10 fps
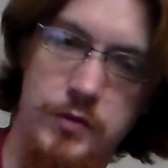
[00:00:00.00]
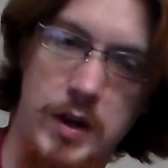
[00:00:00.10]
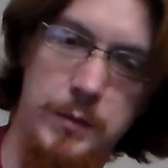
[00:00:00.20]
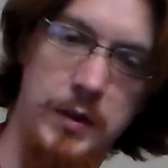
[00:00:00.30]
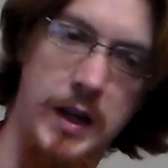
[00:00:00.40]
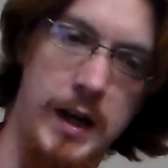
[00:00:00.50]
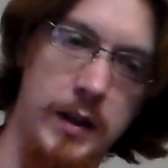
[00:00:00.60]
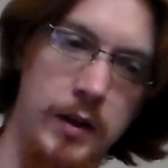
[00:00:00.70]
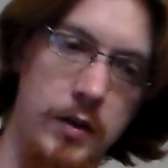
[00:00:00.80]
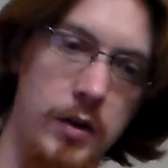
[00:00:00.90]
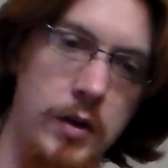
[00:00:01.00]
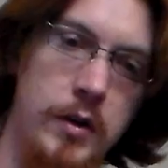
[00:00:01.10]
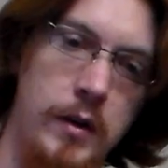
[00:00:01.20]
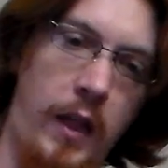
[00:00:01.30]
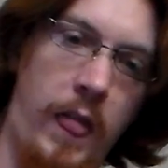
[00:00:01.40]
trapped on the island,
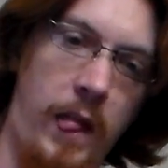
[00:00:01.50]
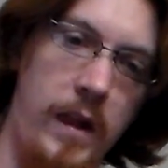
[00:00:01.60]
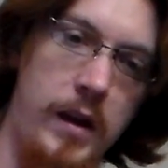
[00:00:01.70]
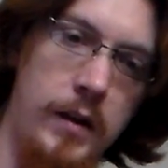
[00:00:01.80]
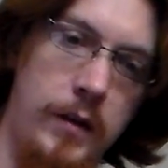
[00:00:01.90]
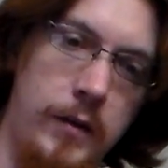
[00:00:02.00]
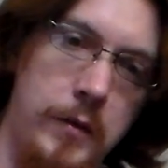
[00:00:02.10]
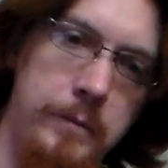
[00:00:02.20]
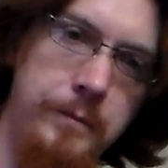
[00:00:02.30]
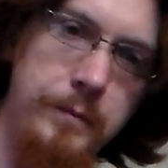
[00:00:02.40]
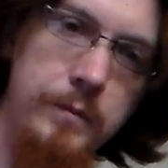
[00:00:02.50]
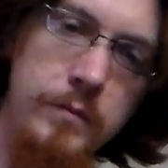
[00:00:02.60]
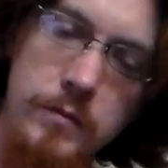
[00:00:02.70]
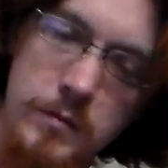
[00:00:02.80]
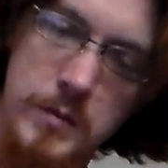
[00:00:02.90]
and
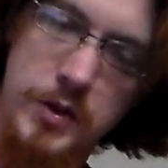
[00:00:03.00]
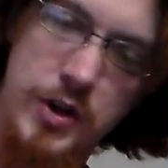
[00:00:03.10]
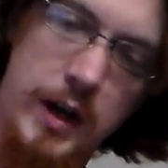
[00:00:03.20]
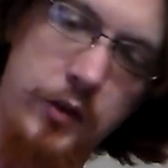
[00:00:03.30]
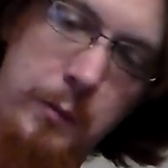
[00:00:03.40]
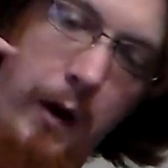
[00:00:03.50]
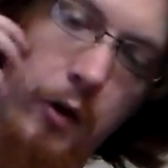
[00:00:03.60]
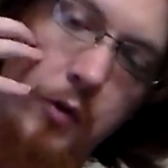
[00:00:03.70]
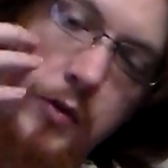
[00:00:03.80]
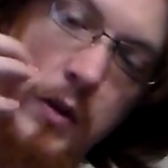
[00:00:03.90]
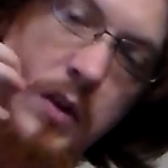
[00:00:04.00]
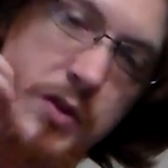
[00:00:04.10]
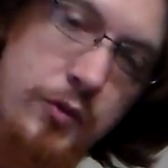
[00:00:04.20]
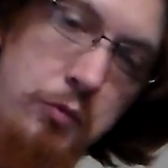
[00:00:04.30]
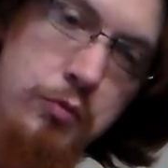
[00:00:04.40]
a Jack Sparrow doll
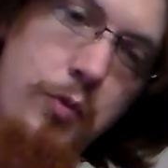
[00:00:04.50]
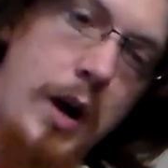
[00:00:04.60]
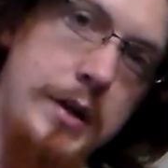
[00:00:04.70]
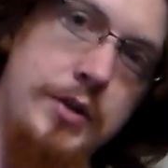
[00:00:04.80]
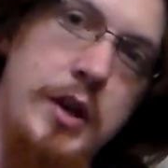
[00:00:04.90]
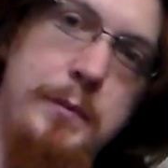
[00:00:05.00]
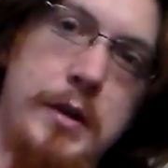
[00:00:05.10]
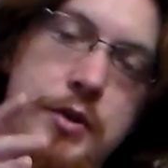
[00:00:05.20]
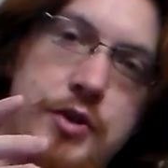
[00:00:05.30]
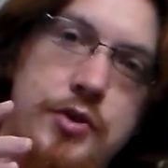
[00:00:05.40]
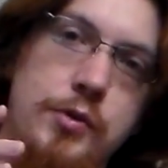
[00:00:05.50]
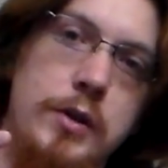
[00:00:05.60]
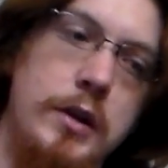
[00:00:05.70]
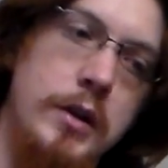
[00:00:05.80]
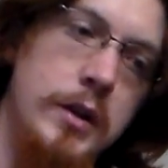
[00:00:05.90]
just washed up on
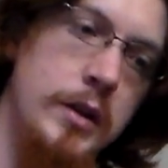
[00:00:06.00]
shore.